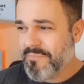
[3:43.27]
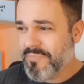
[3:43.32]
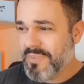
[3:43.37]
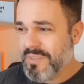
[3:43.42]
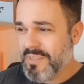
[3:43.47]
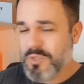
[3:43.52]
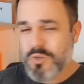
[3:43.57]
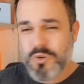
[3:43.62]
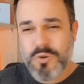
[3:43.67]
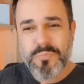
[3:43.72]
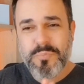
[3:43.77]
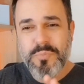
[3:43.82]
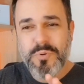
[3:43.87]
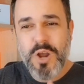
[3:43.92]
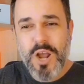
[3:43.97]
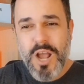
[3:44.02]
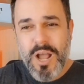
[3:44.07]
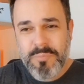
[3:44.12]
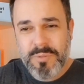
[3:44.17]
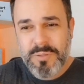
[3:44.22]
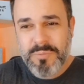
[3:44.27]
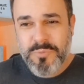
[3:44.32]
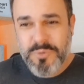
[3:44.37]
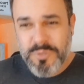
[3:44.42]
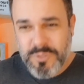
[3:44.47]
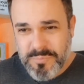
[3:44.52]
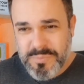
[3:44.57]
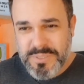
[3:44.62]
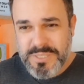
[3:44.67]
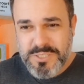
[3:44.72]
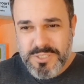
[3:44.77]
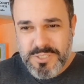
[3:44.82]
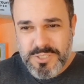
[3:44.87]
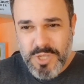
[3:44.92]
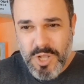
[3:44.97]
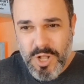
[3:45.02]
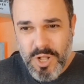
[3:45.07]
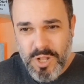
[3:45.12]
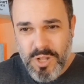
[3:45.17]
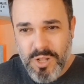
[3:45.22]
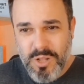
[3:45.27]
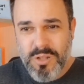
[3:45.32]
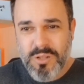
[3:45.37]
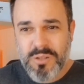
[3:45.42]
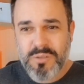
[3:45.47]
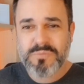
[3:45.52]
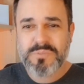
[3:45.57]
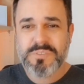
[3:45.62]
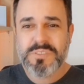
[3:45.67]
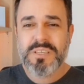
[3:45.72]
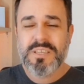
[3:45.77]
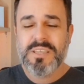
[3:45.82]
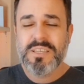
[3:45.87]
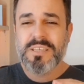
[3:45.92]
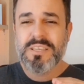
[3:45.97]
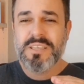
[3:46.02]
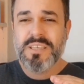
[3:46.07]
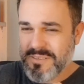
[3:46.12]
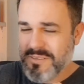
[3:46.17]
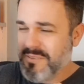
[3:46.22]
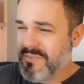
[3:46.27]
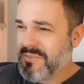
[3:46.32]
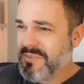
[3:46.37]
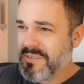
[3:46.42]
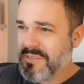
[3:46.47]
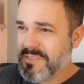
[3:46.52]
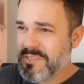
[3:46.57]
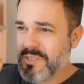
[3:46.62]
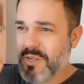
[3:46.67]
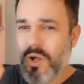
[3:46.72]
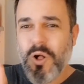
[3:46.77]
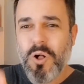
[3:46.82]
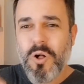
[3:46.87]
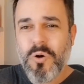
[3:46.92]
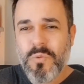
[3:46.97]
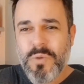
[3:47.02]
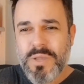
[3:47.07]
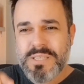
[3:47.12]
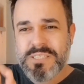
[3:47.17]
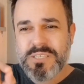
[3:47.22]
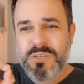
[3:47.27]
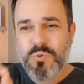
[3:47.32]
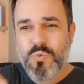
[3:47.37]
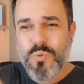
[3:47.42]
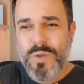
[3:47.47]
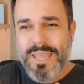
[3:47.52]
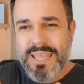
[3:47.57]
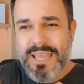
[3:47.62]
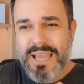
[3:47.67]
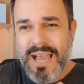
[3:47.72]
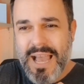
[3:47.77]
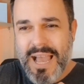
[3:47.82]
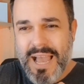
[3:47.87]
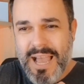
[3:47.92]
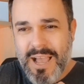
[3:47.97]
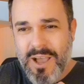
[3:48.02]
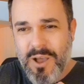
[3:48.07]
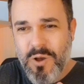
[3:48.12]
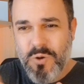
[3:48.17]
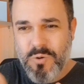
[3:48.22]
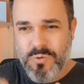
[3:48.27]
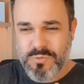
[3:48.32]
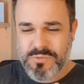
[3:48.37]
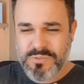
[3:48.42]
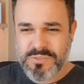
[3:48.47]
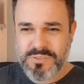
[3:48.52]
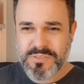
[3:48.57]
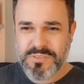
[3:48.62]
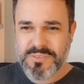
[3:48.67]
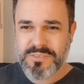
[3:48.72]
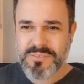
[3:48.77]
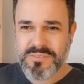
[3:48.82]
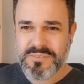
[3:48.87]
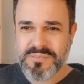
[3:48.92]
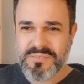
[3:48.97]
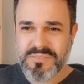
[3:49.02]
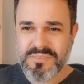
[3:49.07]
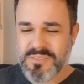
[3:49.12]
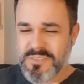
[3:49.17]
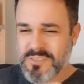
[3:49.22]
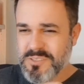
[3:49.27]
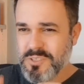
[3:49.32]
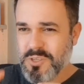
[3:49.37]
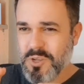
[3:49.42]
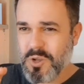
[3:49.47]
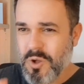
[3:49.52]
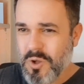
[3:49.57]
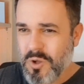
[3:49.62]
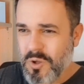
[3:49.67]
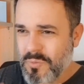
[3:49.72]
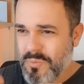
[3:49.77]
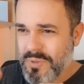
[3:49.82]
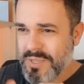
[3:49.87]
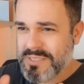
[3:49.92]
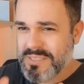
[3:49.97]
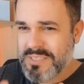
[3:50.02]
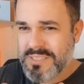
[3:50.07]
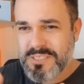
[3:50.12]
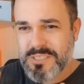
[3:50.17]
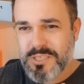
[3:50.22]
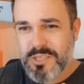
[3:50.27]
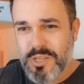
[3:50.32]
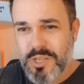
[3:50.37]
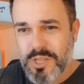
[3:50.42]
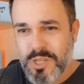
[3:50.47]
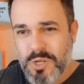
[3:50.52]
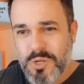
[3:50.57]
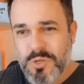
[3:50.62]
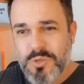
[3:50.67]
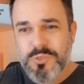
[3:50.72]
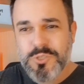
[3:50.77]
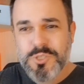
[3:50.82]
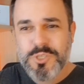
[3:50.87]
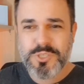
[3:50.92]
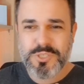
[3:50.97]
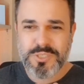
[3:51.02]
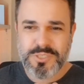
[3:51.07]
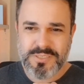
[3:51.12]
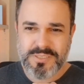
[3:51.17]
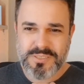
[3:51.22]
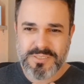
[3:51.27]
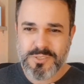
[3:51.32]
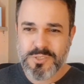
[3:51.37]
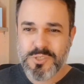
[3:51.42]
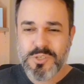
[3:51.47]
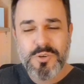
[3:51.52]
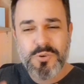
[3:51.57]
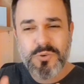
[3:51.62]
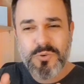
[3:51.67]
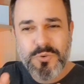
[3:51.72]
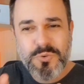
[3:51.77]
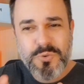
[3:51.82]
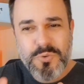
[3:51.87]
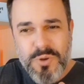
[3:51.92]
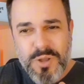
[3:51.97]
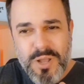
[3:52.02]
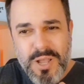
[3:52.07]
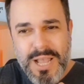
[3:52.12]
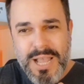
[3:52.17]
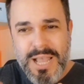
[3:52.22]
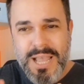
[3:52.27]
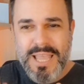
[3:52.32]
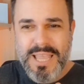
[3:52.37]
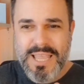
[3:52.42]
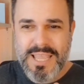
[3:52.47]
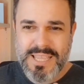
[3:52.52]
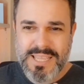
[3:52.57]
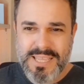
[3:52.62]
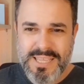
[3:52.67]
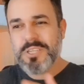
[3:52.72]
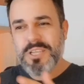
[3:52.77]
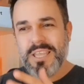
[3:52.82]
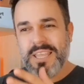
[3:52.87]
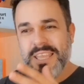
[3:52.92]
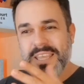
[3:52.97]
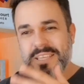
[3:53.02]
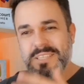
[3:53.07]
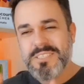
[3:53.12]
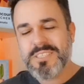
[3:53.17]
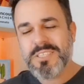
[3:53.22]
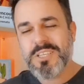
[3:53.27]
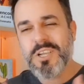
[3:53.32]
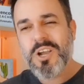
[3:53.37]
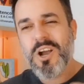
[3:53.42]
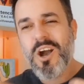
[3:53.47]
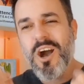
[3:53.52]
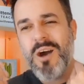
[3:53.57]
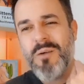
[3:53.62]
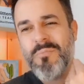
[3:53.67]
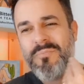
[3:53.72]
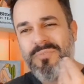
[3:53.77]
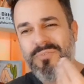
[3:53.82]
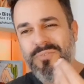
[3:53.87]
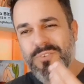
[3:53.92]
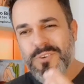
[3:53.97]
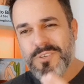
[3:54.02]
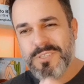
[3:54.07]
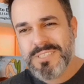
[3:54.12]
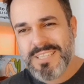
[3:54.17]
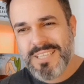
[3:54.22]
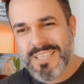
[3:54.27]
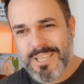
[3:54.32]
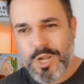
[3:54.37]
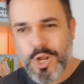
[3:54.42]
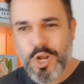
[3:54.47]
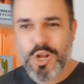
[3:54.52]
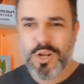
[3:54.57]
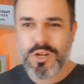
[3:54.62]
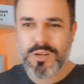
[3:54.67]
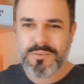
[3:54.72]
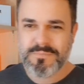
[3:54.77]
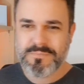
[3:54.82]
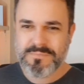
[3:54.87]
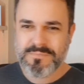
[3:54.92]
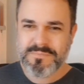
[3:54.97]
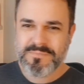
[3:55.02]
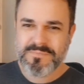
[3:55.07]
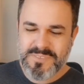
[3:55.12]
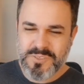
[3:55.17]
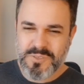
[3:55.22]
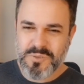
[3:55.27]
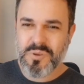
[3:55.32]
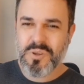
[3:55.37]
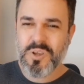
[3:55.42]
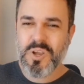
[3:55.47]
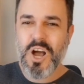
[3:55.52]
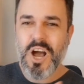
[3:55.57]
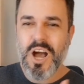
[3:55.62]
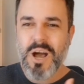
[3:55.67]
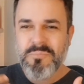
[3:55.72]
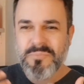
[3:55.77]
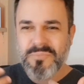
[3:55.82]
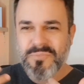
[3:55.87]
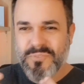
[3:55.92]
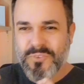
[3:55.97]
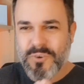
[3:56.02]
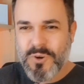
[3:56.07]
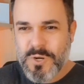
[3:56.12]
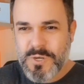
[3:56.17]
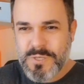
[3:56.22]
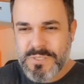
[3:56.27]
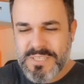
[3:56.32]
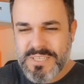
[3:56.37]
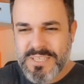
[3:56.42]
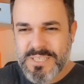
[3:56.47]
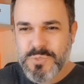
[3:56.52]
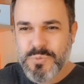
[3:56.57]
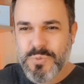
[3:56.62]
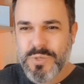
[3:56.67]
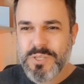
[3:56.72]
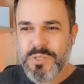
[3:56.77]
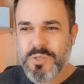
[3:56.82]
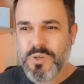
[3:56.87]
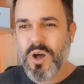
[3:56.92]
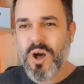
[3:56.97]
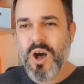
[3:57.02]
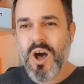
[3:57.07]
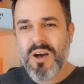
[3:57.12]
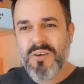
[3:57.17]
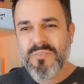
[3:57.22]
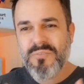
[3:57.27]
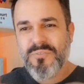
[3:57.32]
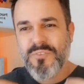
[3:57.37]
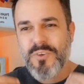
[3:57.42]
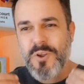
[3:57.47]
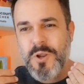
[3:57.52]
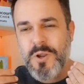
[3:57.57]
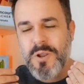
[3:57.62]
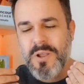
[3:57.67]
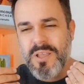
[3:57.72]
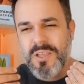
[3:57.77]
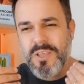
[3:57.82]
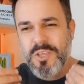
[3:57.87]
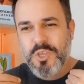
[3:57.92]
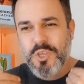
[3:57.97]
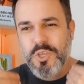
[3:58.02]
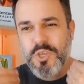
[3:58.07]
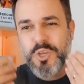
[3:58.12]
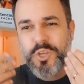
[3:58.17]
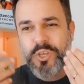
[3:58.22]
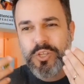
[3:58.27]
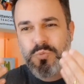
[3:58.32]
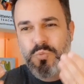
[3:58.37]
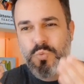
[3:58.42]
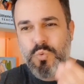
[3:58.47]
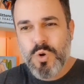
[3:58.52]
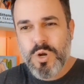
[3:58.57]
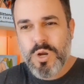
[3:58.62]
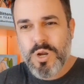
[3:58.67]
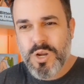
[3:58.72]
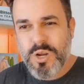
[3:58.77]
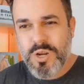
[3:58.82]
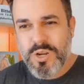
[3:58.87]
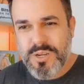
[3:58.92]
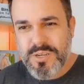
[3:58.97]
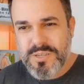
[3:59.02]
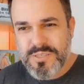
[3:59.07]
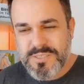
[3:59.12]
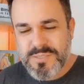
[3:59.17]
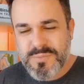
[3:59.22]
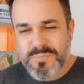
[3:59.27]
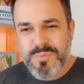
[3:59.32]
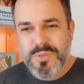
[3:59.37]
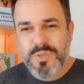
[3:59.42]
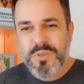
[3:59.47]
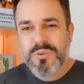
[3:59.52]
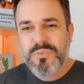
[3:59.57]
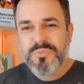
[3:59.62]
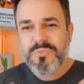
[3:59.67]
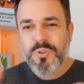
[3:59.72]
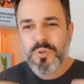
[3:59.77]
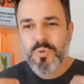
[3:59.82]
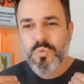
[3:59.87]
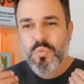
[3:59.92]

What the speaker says: your problem will be solved. There's always a way out. There's always a solution. Don't cry. He is comforting her. So comfort is when you offer good words, beautiful